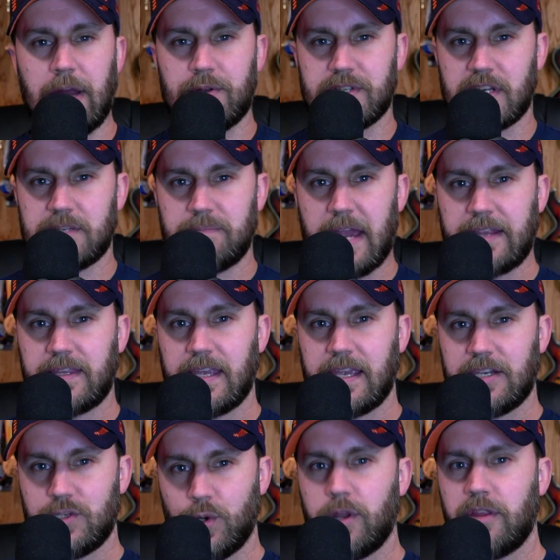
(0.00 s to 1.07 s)

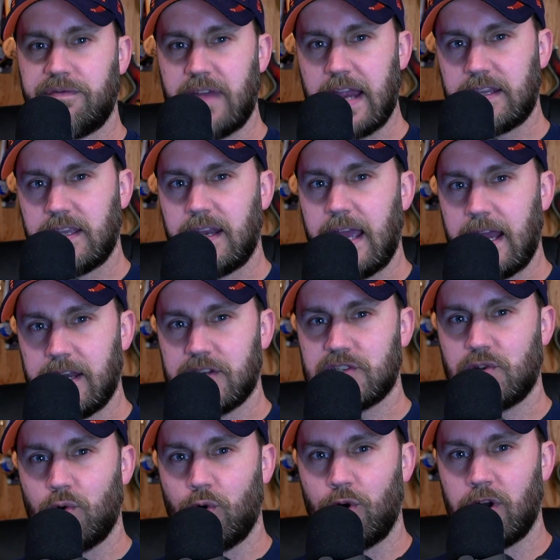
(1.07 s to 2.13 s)
expecting due to the fact that Eddie's
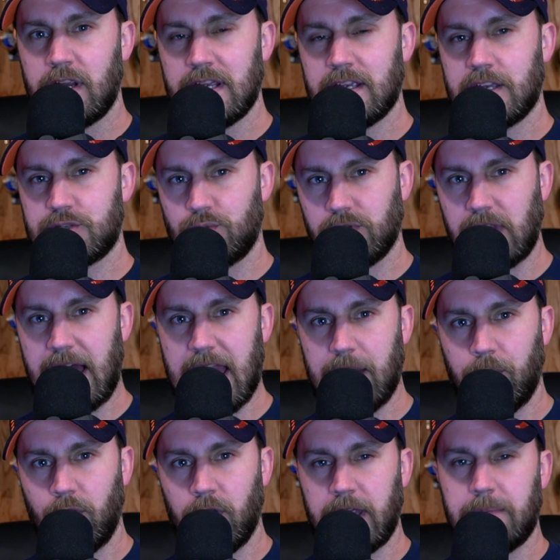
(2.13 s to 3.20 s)
score is
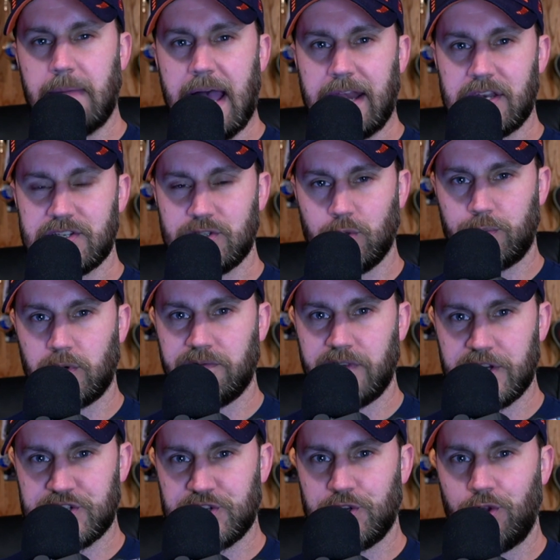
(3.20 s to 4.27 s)
reliable and mine is still
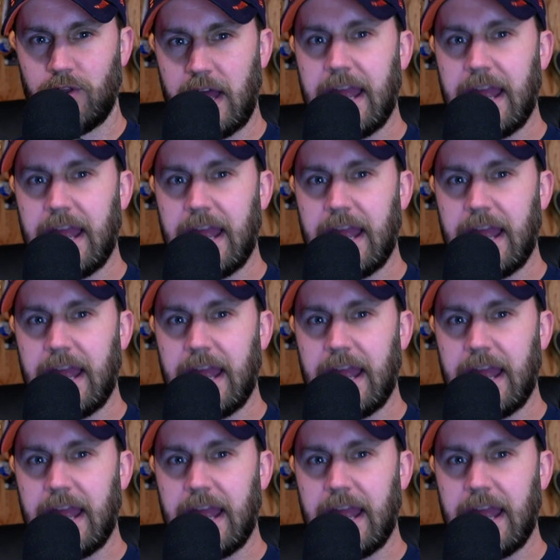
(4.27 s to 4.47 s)
provisional.